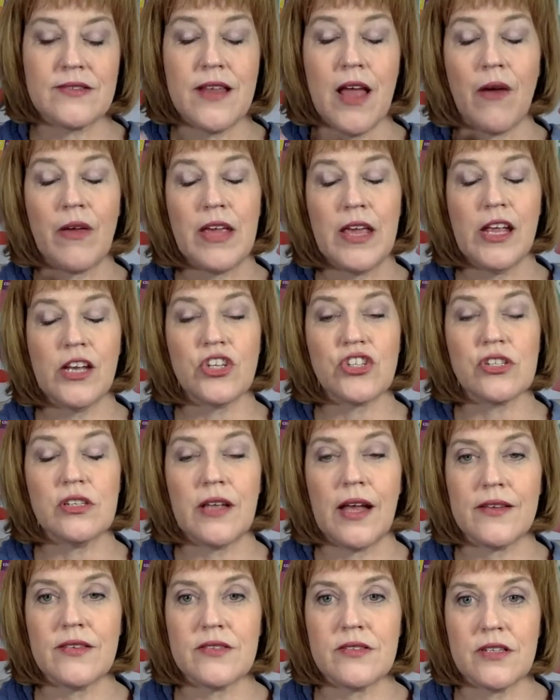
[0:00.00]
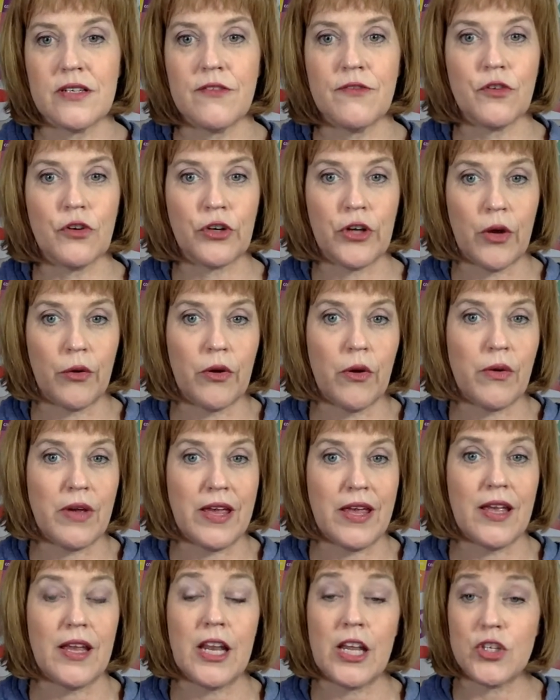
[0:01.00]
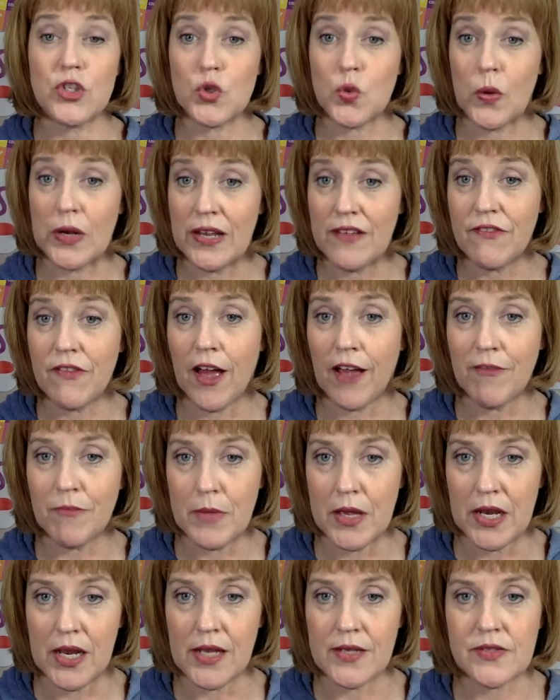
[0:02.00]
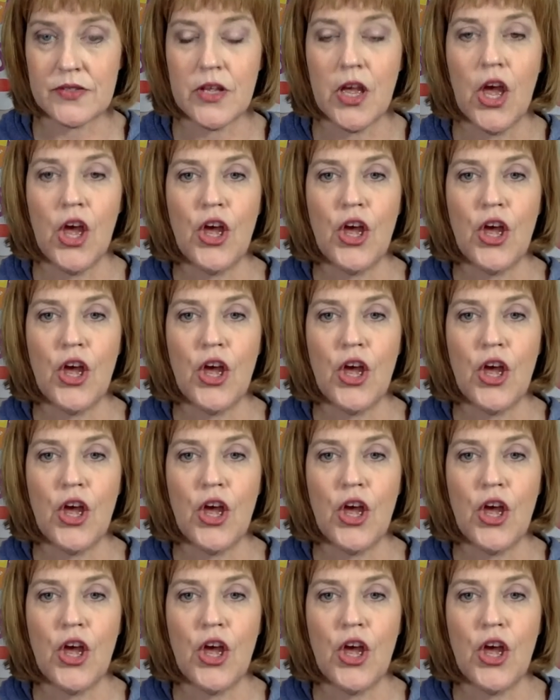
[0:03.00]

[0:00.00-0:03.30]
Now, each lesson for GOGOKID is 25 minutes.